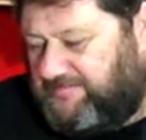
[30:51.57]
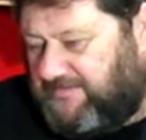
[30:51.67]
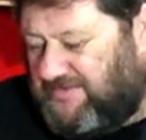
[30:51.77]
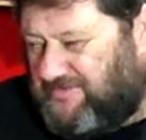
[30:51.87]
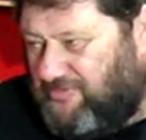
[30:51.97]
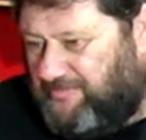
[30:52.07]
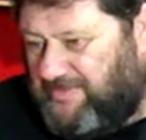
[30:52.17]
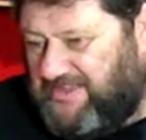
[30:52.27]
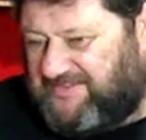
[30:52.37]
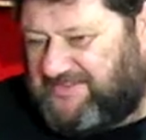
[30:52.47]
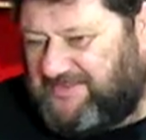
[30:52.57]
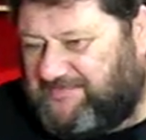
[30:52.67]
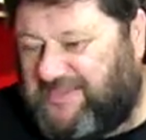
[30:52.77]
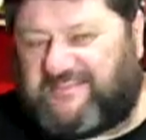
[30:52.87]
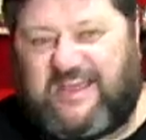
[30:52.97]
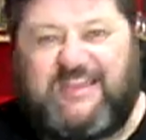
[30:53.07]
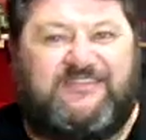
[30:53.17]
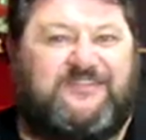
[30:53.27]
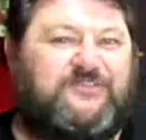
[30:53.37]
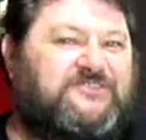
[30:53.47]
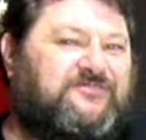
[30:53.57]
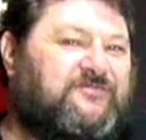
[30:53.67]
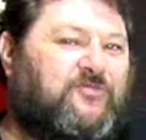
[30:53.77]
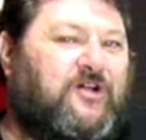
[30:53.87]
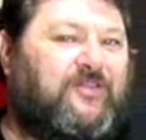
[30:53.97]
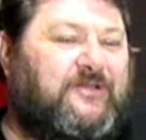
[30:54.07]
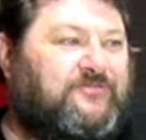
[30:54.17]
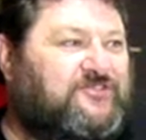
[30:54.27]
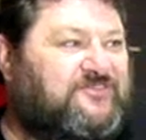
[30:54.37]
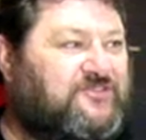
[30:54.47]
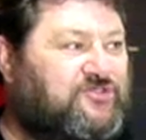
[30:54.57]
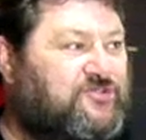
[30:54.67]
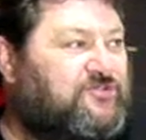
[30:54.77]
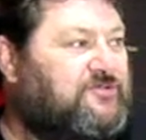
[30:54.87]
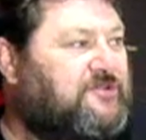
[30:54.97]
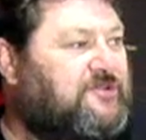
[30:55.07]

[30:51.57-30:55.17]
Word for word: It's called Best Best Hazy, which is from White Labs, which is a new